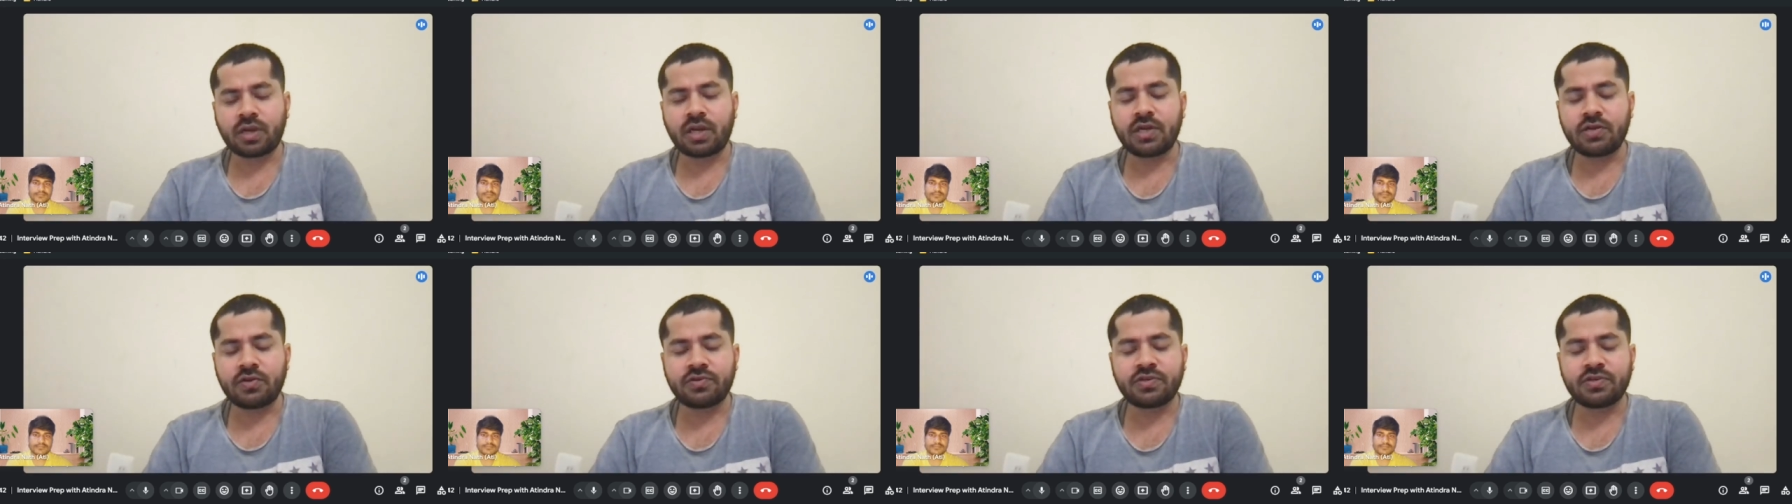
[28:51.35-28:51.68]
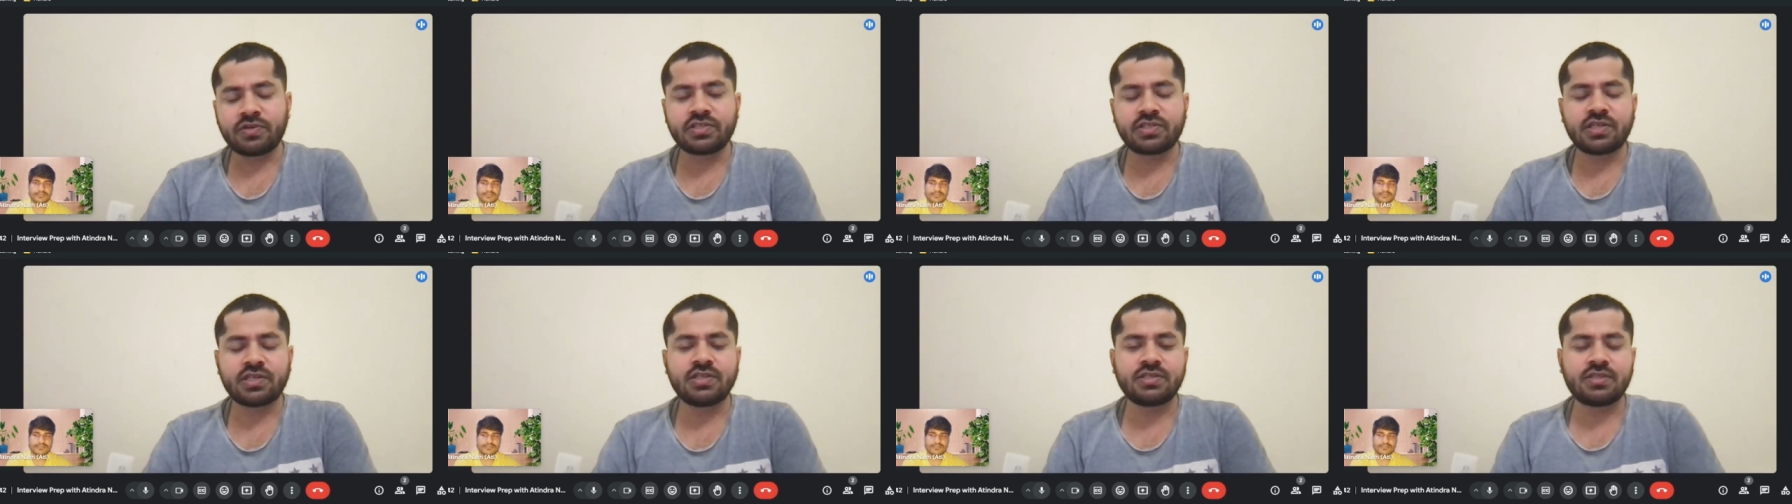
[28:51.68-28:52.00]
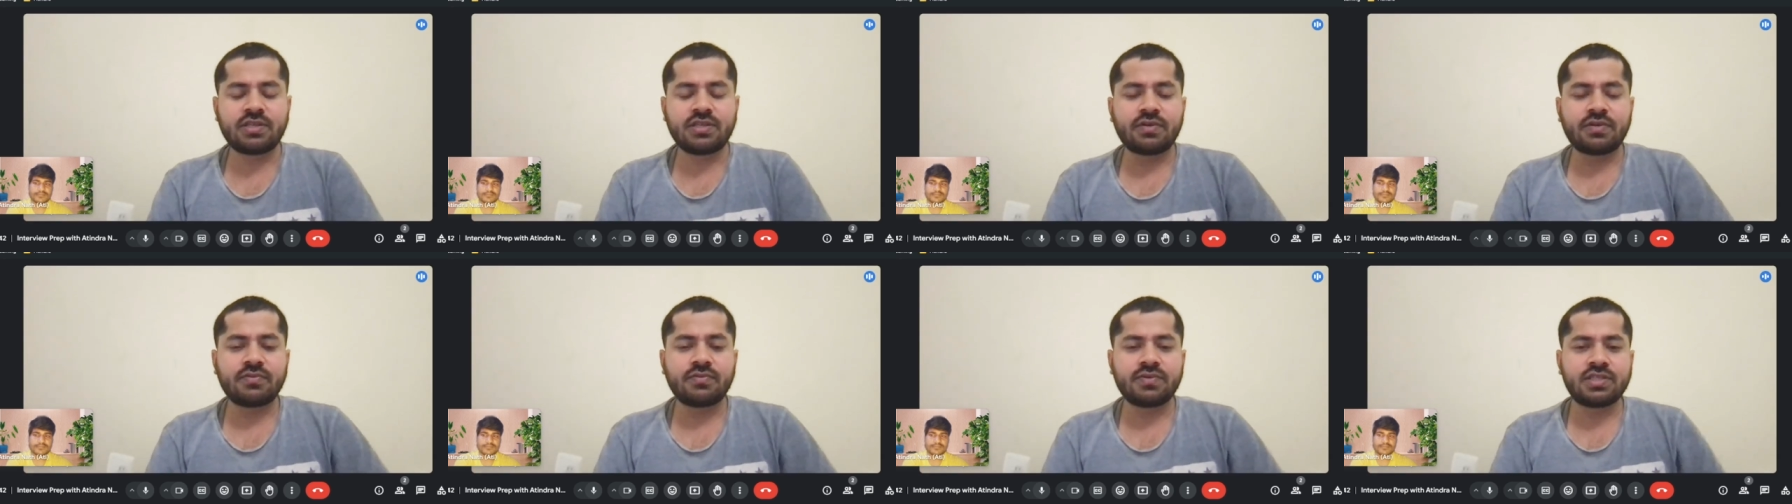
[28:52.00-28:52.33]
annotation is
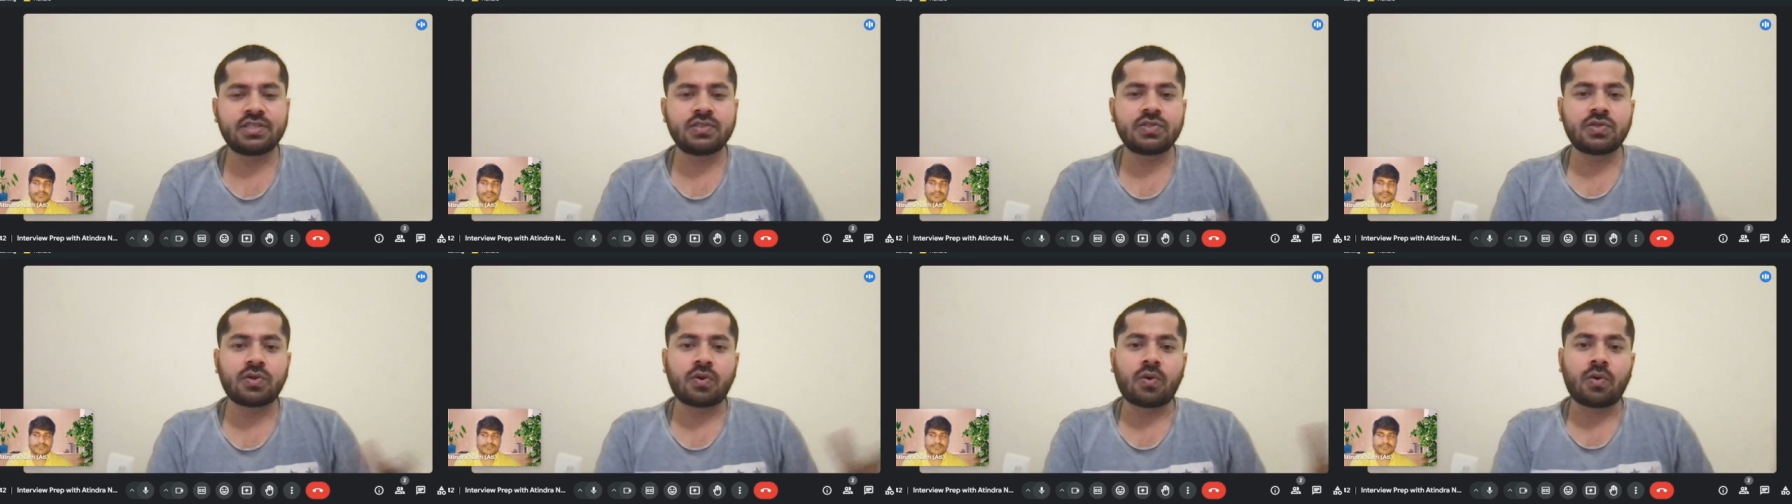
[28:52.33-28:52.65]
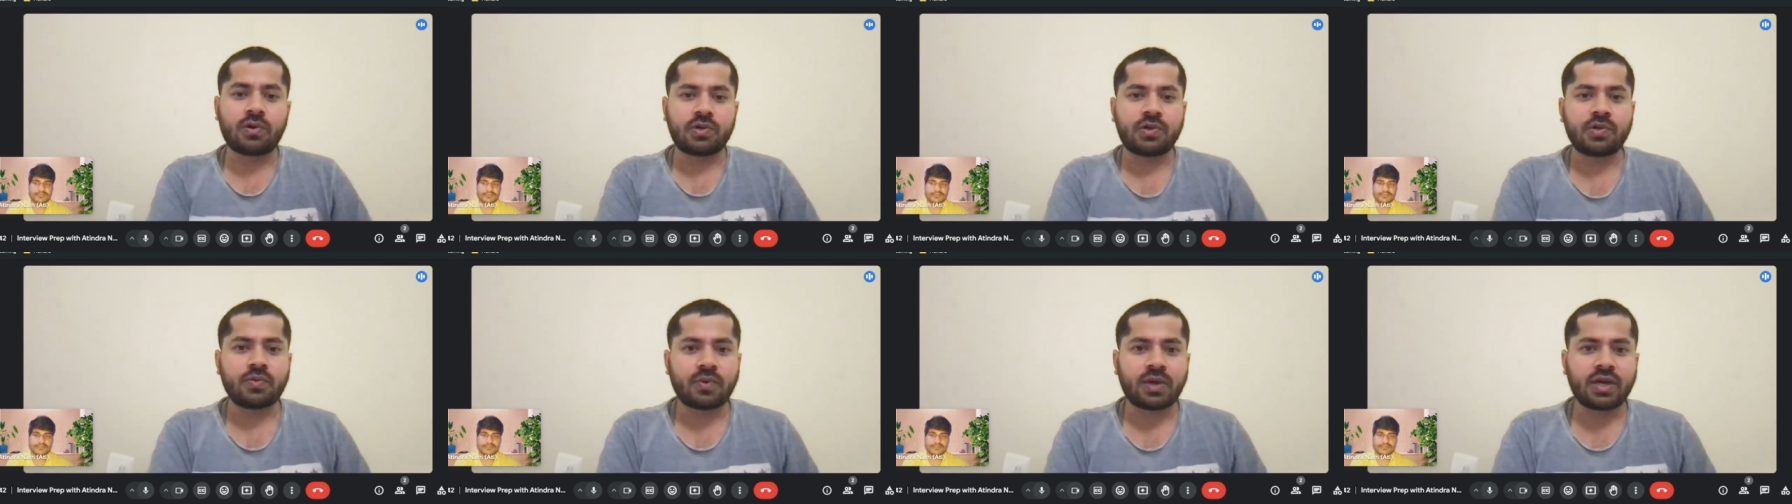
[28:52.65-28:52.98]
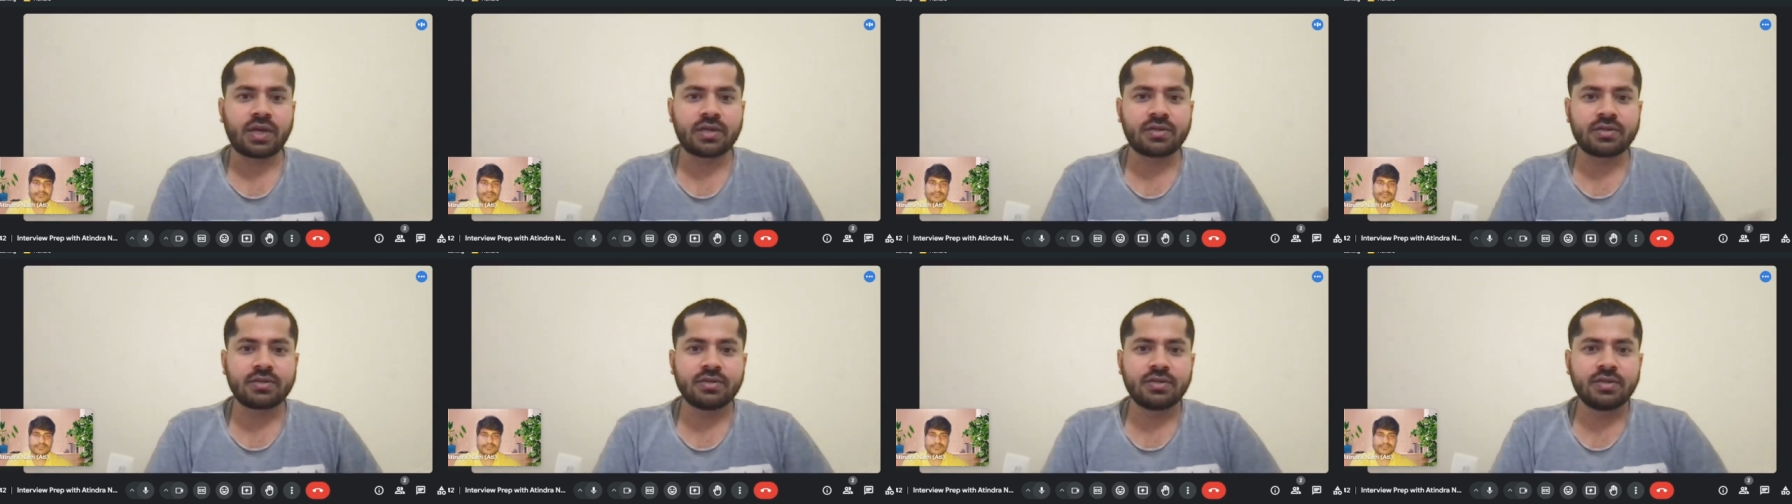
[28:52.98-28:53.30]
there, which is auto add.